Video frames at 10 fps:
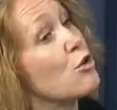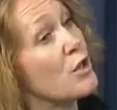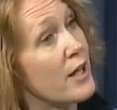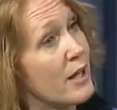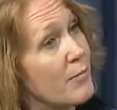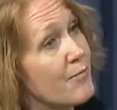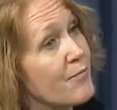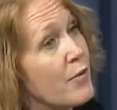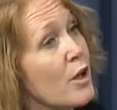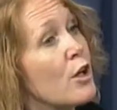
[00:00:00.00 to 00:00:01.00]
your name,
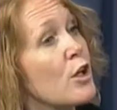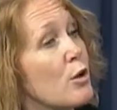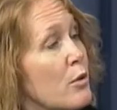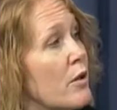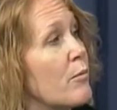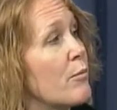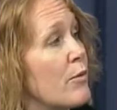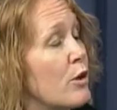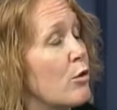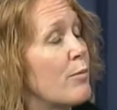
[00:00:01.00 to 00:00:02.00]
you would
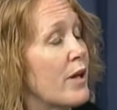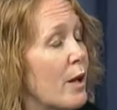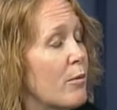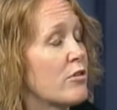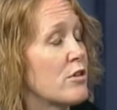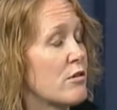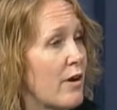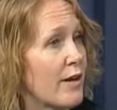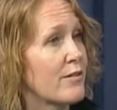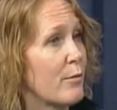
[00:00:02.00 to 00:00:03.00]
you would be able to
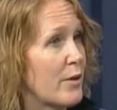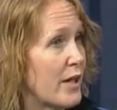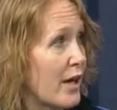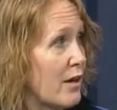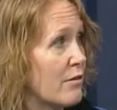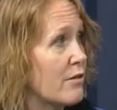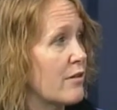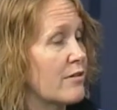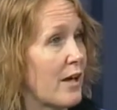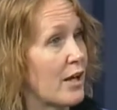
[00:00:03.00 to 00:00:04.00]
direct somebody else to
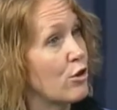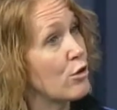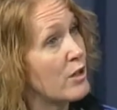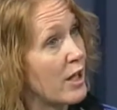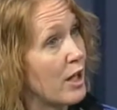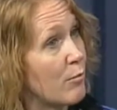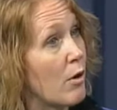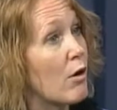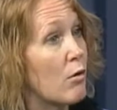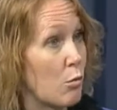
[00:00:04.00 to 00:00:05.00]
sign your name
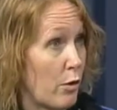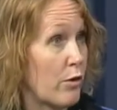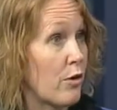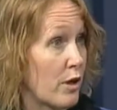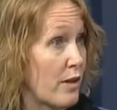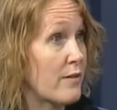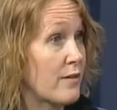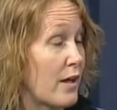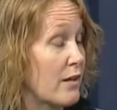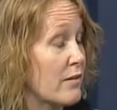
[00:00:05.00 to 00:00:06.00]
with your
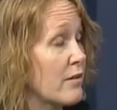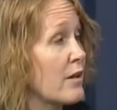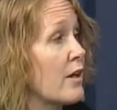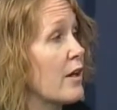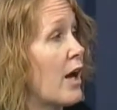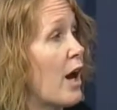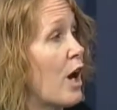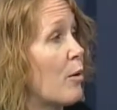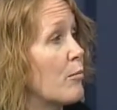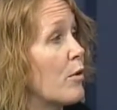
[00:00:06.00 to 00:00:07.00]
consent
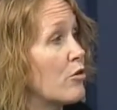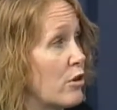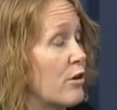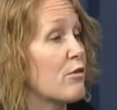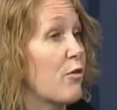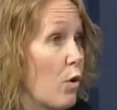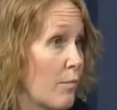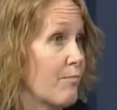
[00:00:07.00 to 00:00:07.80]
um, to this form.